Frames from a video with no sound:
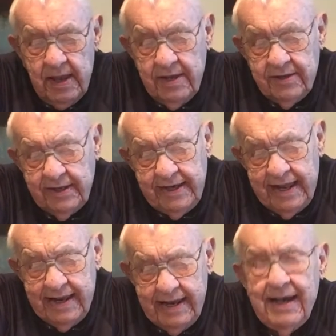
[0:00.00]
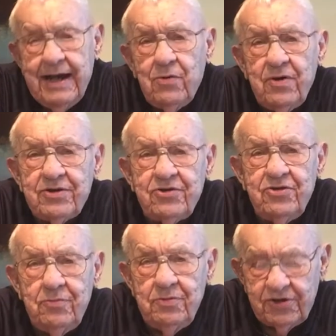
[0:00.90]
Today, I want
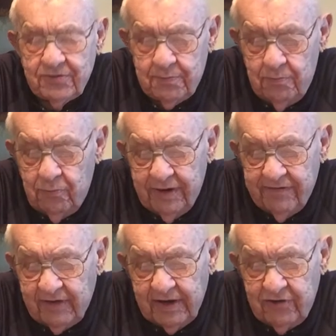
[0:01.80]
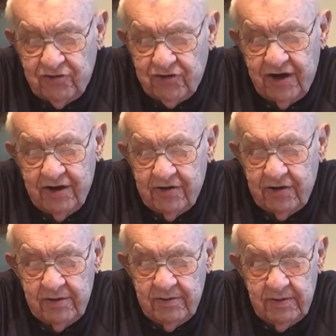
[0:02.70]
to just briefly
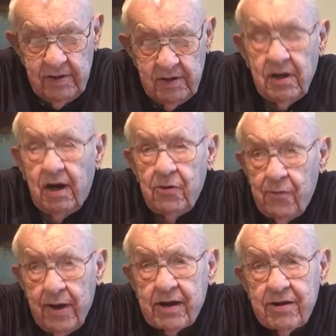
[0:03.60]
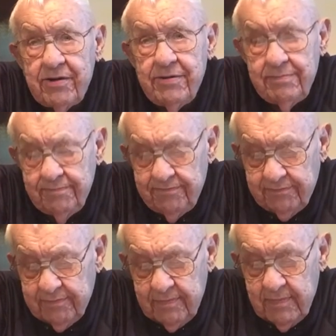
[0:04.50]
share our record,
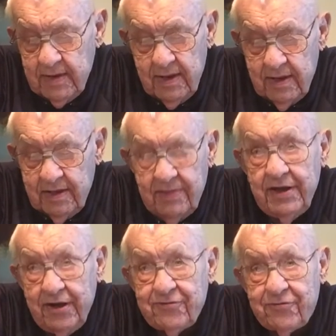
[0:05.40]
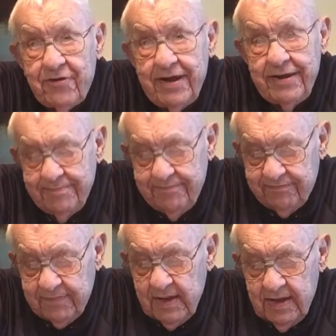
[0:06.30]
the history,
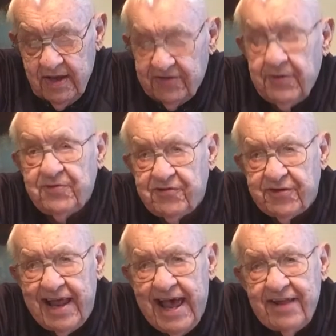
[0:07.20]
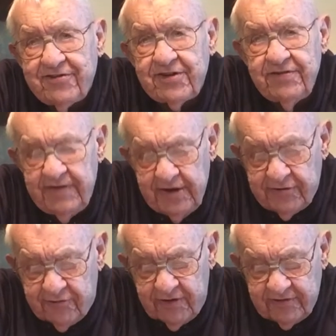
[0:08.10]
some stats of
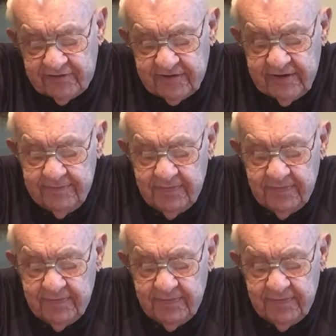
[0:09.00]
interest,